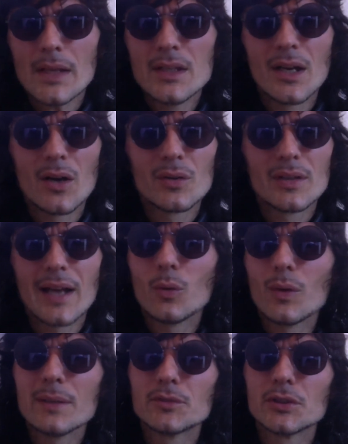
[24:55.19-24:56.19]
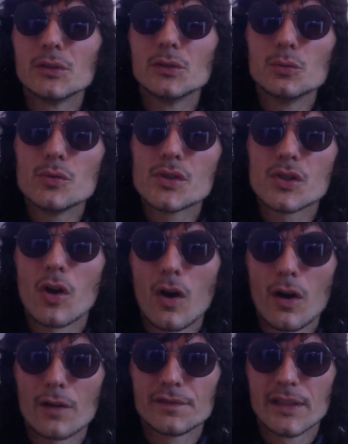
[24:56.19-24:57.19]
I don't want them to lose
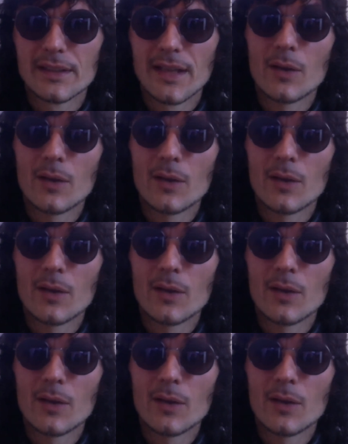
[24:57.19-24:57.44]
confidence.